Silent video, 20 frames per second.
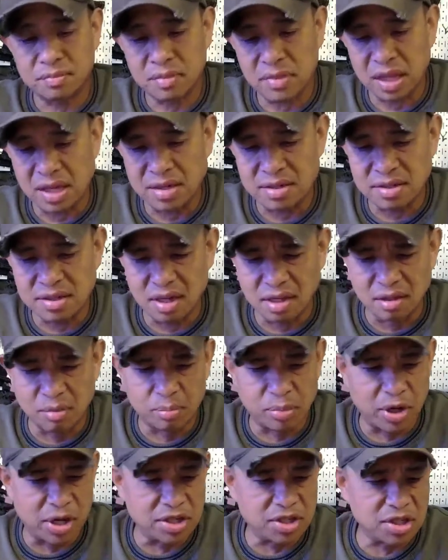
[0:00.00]

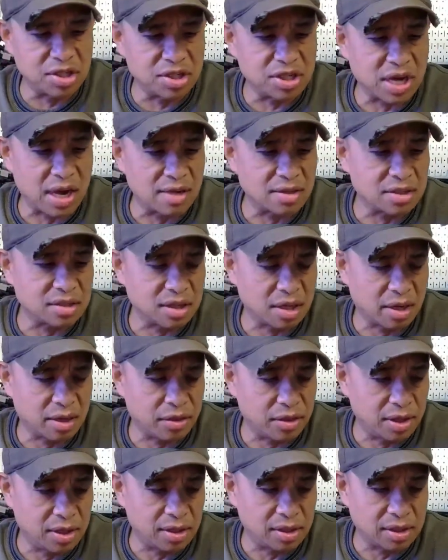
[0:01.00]
Celebration chassis, I
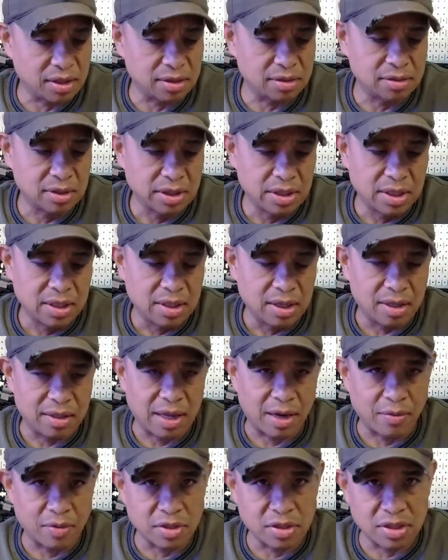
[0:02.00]
think, and
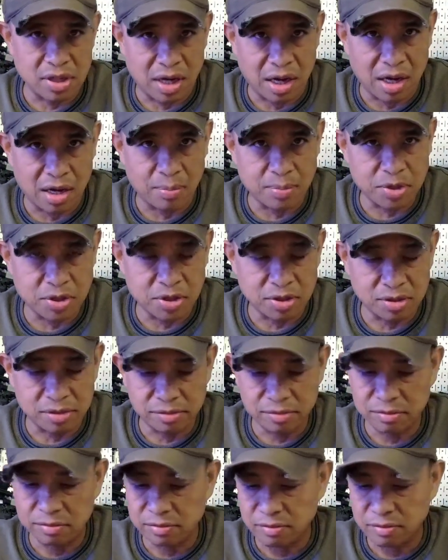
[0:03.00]
that was an option